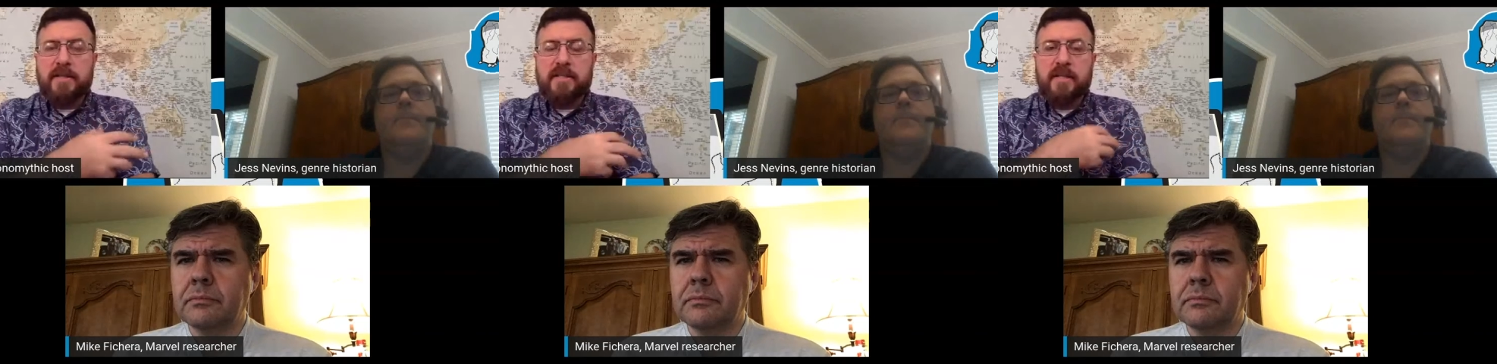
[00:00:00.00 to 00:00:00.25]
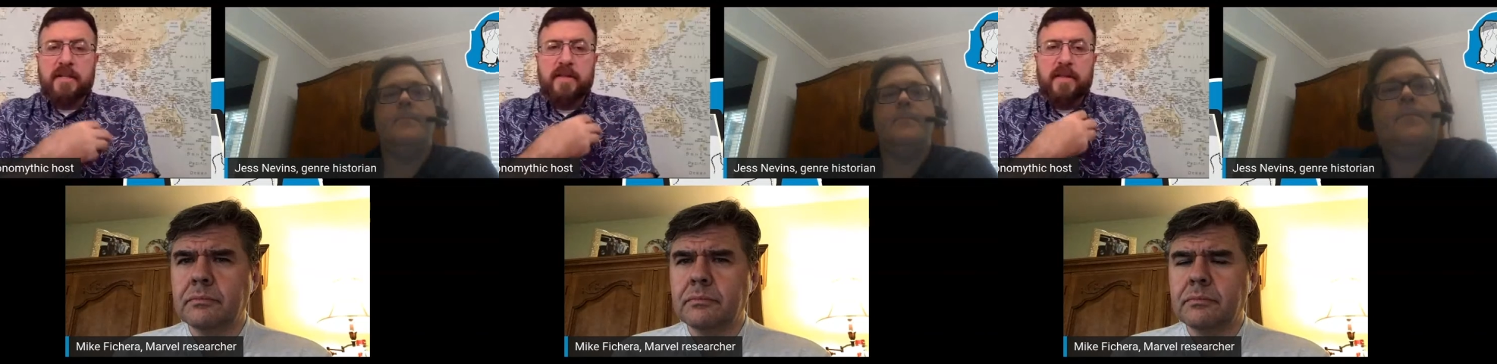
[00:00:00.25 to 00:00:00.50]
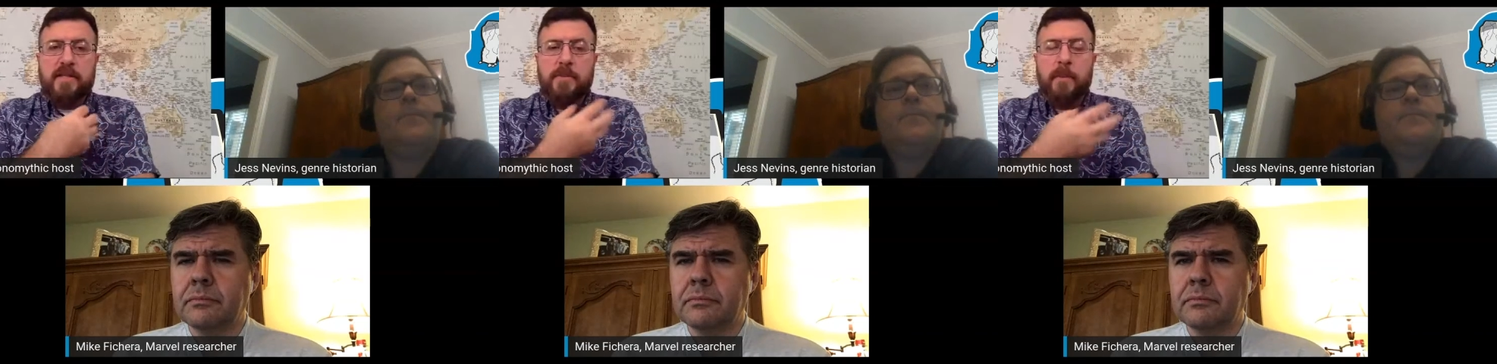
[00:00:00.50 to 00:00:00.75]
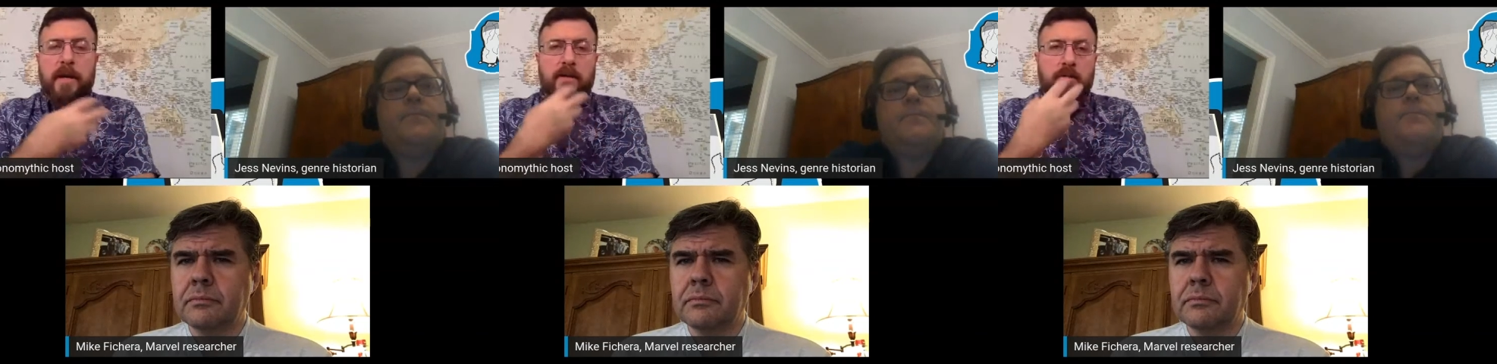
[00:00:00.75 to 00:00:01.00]
Speaker 1: This idea that
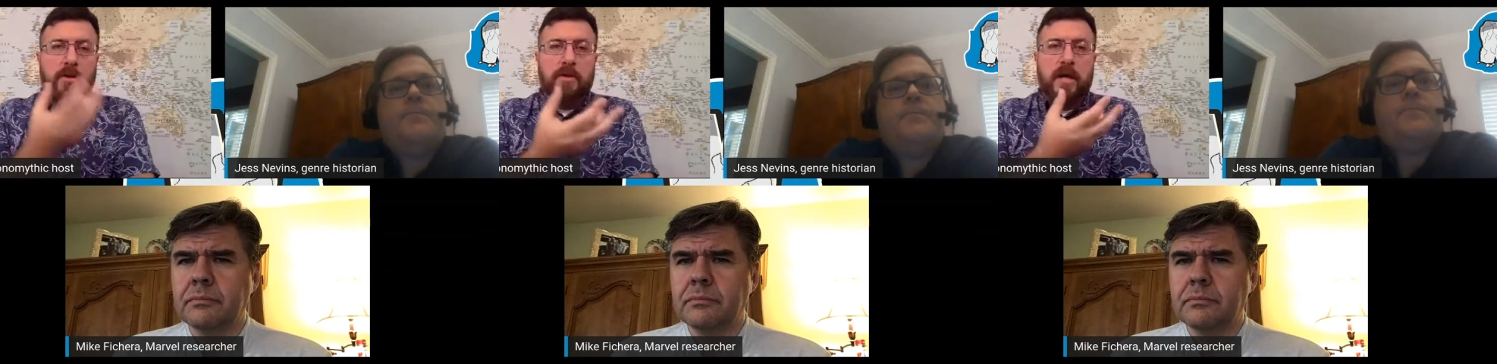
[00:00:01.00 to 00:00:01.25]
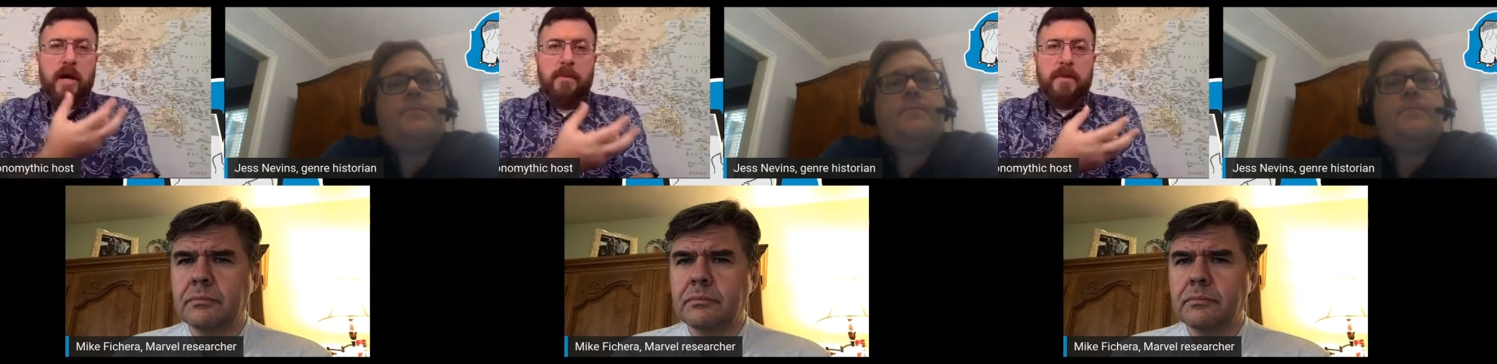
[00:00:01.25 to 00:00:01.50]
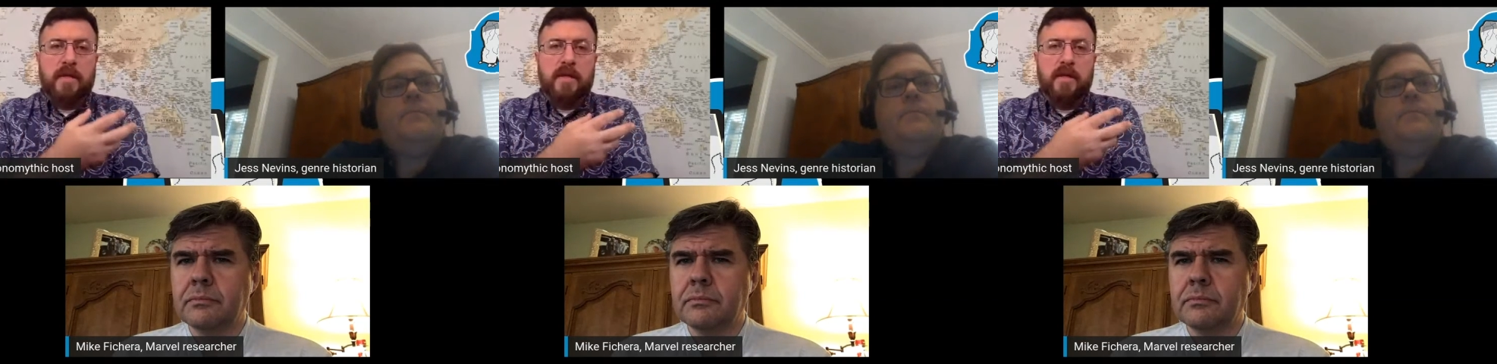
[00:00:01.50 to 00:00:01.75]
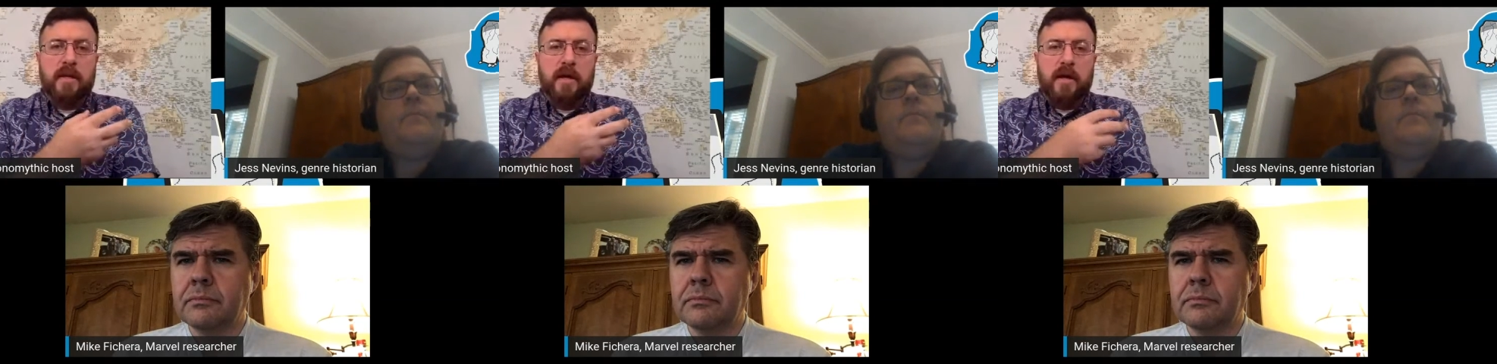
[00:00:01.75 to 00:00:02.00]
Superman could not be